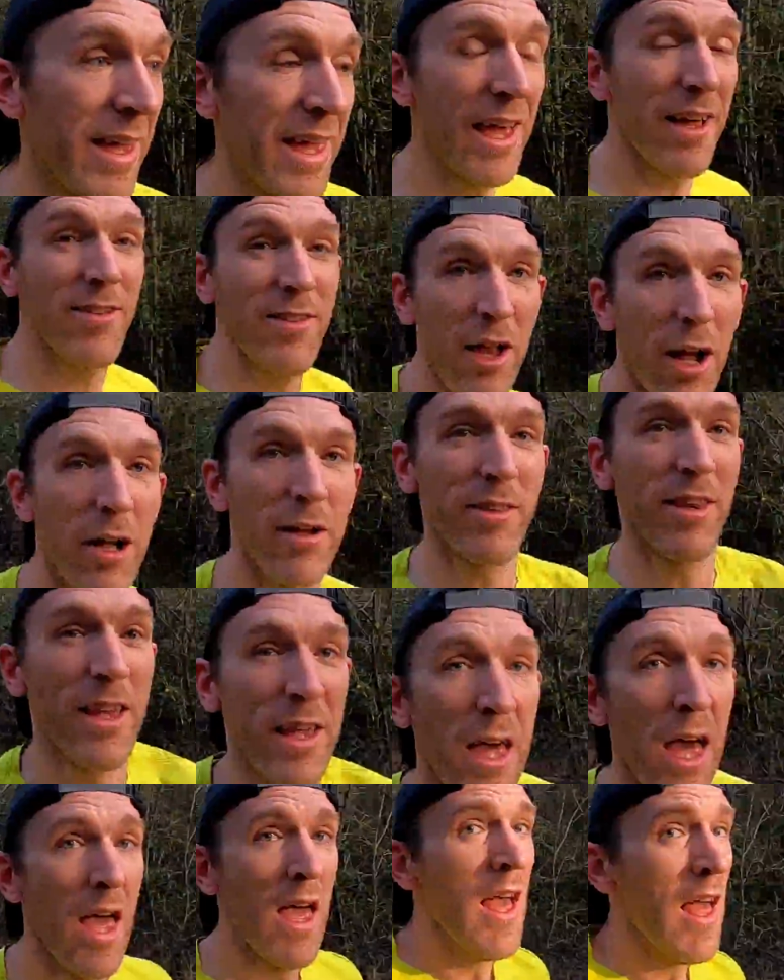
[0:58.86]

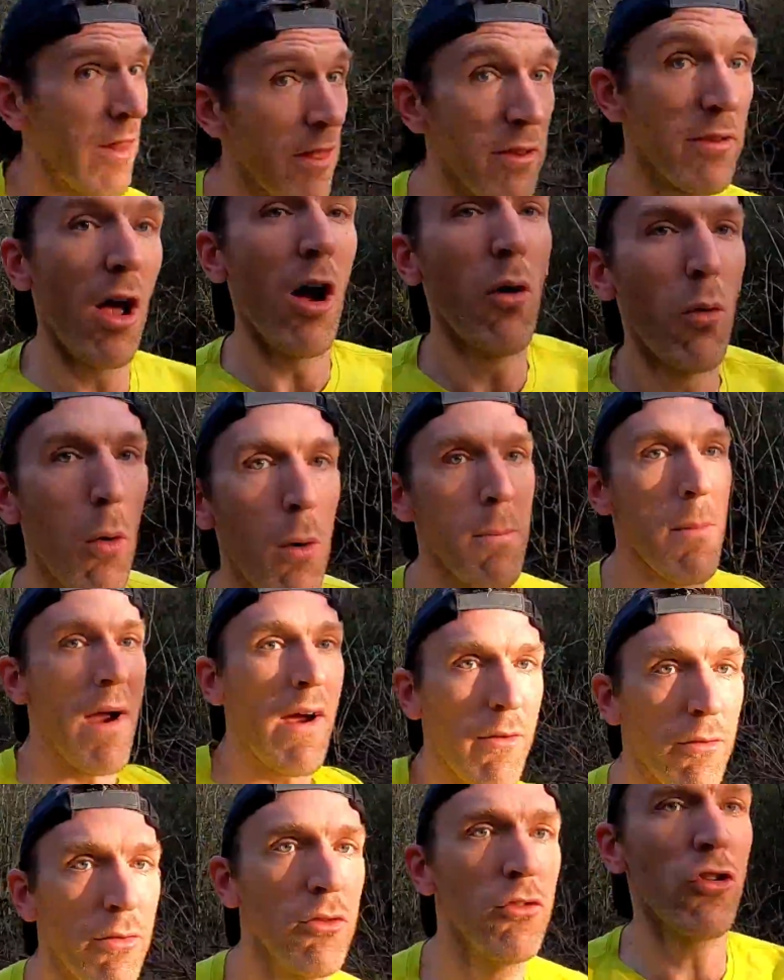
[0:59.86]
kickstarting this whole
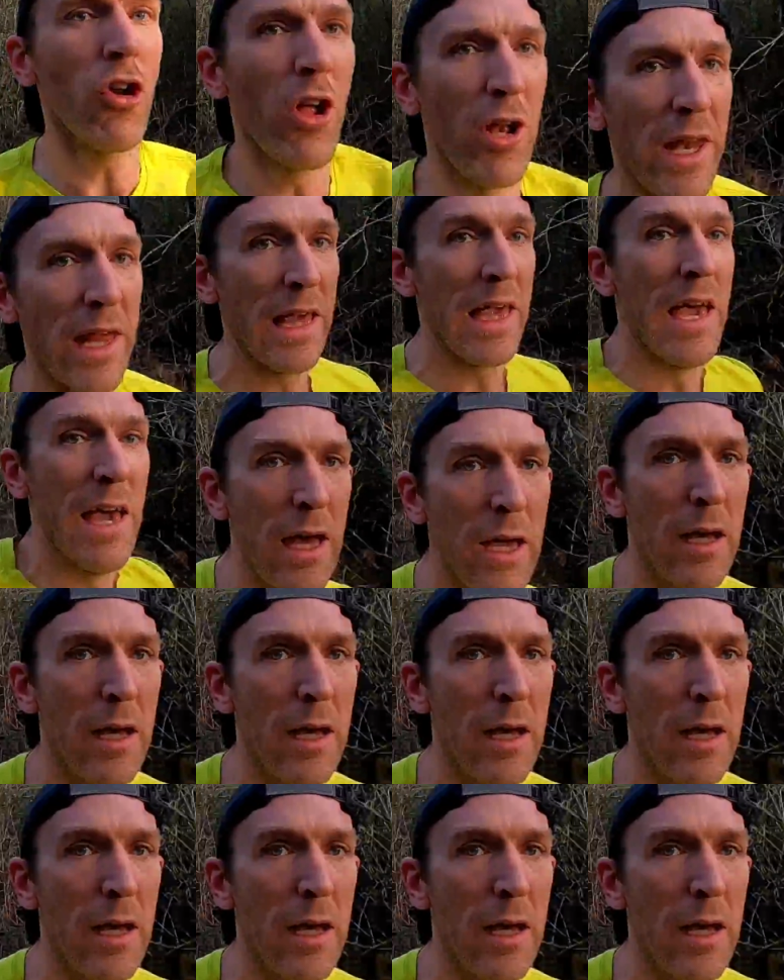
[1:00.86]
marathon journey.